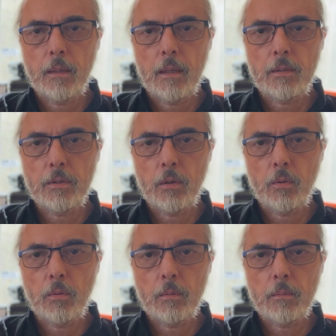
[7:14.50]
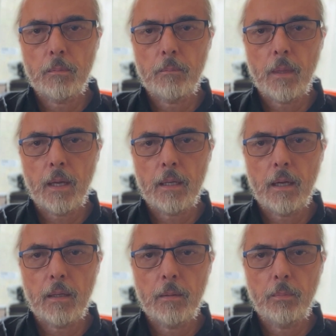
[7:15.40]
And so,
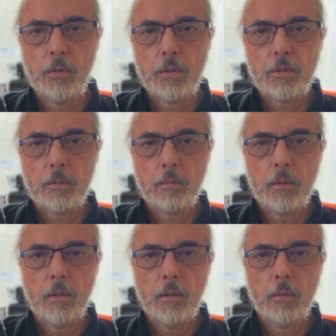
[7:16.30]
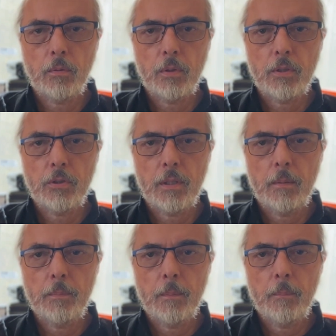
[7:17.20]
Mahayana Buddhism
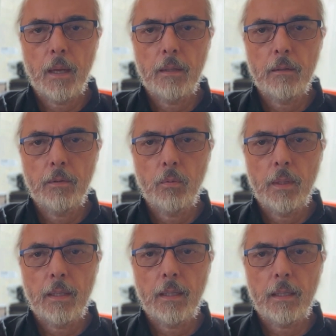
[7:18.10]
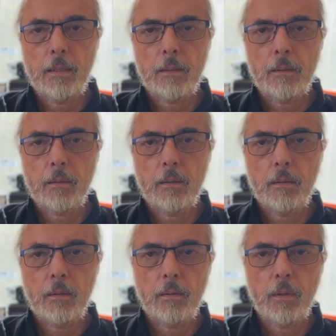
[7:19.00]
reshaped the path of awakening,
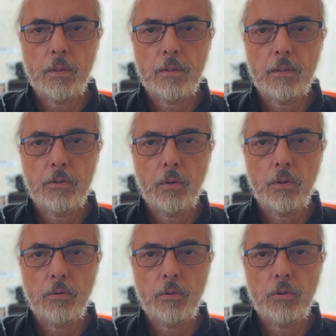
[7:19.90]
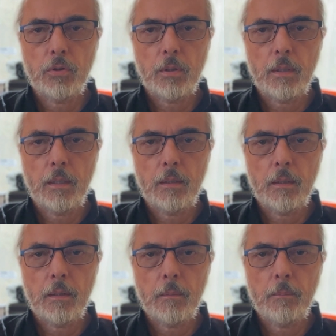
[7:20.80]
not as a solitary journey,
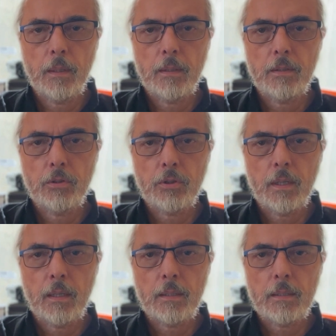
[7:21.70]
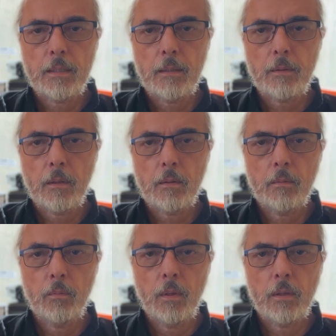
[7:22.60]
but as a shared endeavor
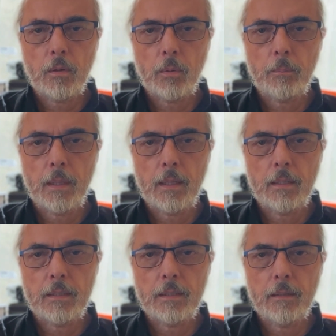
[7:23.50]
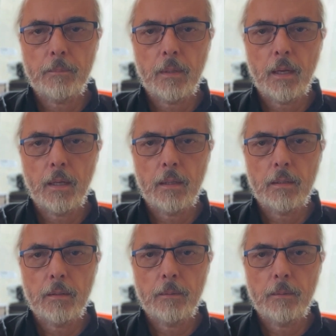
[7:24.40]
where no being is left behind.